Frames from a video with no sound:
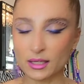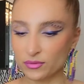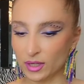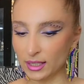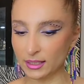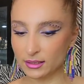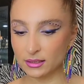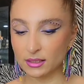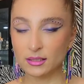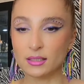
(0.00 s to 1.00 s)
give a
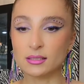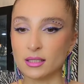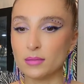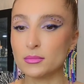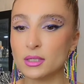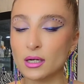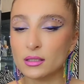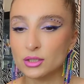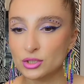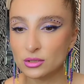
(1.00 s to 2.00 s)
link, the same
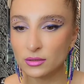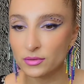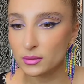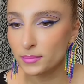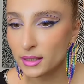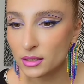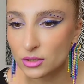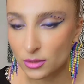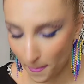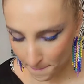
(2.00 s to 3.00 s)
color, just different
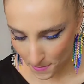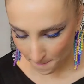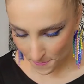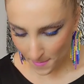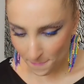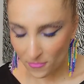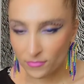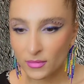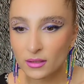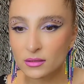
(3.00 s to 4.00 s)
package.
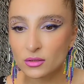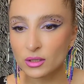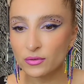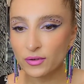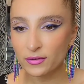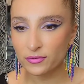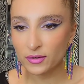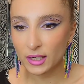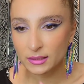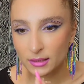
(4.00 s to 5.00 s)
So if I
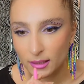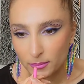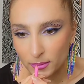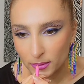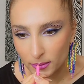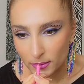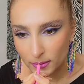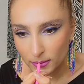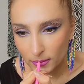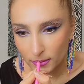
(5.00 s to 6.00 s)
find, I will
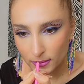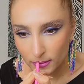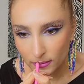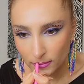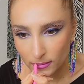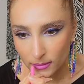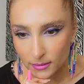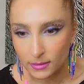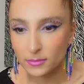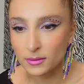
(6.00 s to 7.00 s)

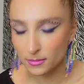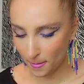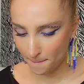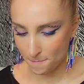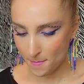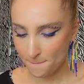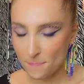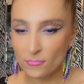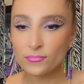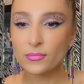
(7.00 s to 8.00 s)
definitely will
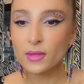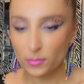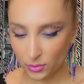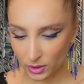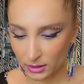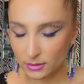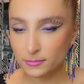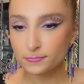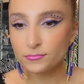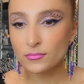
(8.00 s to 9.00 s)
put it.
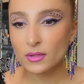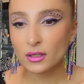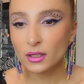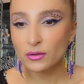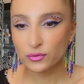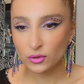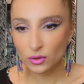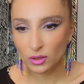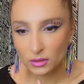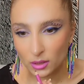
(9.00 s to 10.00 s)
If
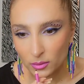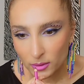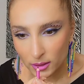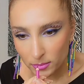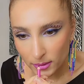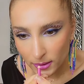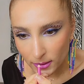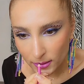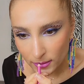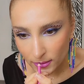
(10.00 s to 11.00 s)
not, look at my
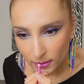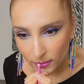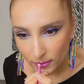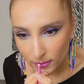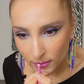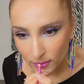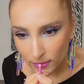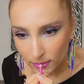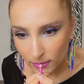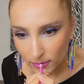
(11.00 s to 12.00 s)
other
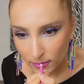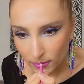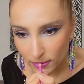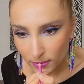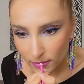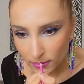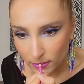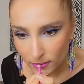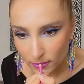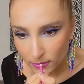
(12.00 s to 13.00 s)
videos.
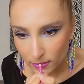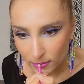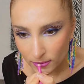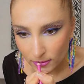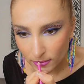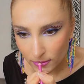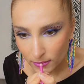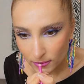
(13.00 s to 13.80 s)
It's over there.